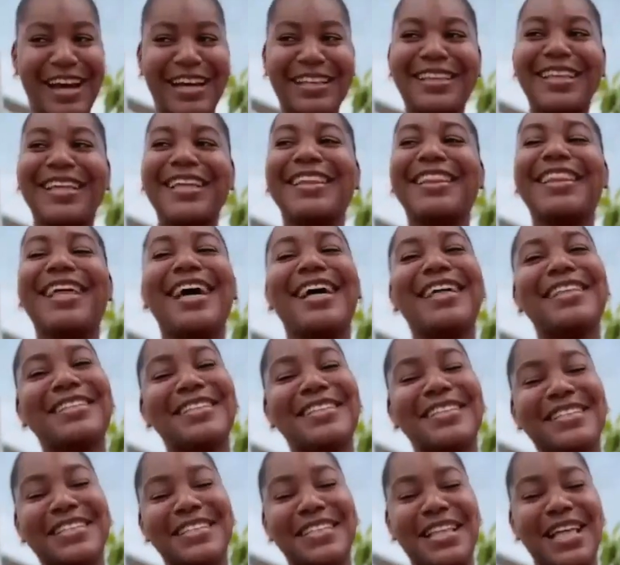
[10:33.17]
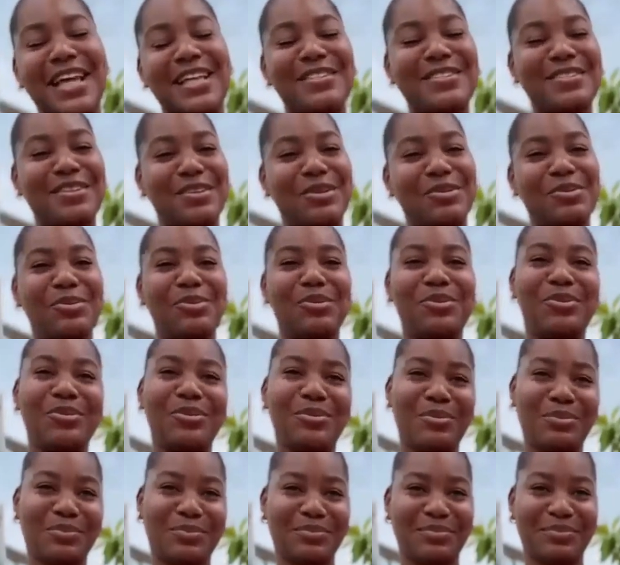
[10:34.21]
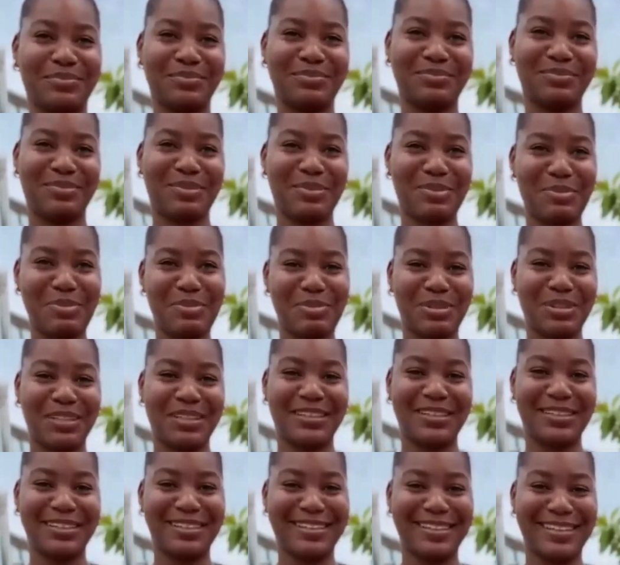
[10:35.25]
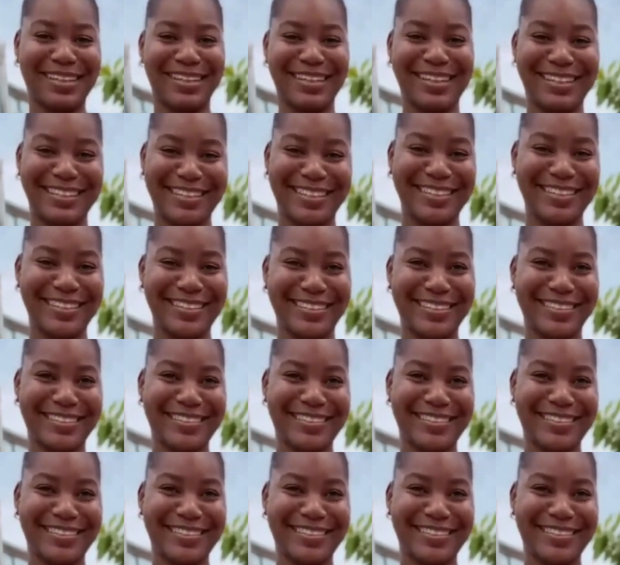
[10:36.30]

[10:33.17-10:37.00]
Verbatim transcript: And through her, I have learned that reflecting God in your